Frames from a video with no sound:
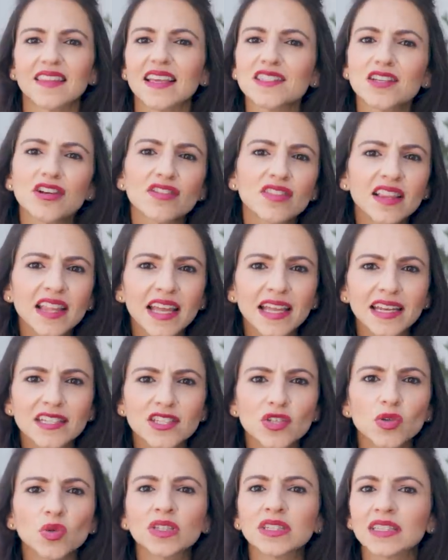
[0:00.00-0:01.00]
These are the
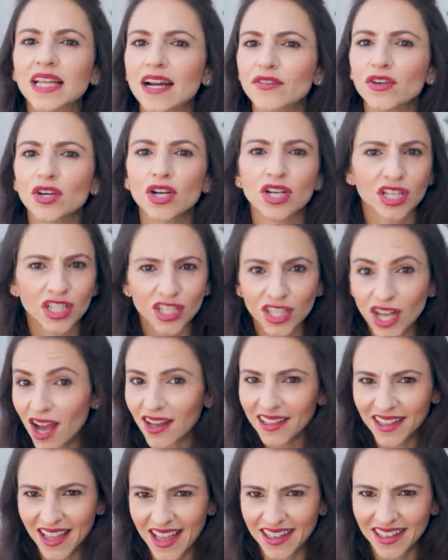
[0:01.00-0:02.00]
ladies who will never
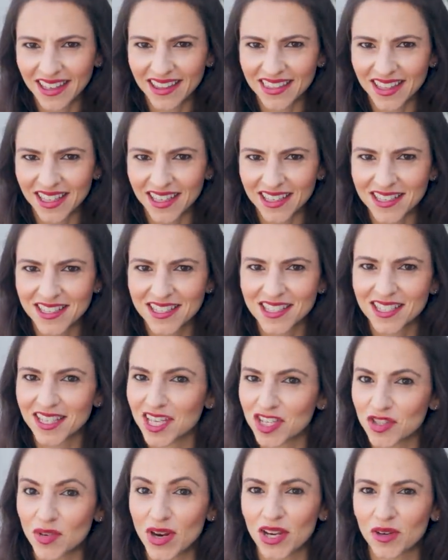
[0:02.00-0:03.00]
knock anything until
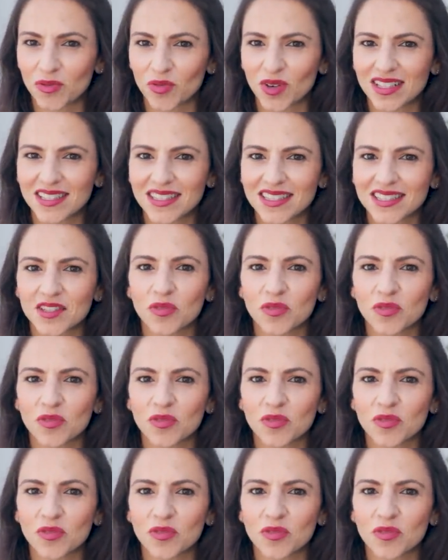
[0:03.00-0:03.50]
I try it once.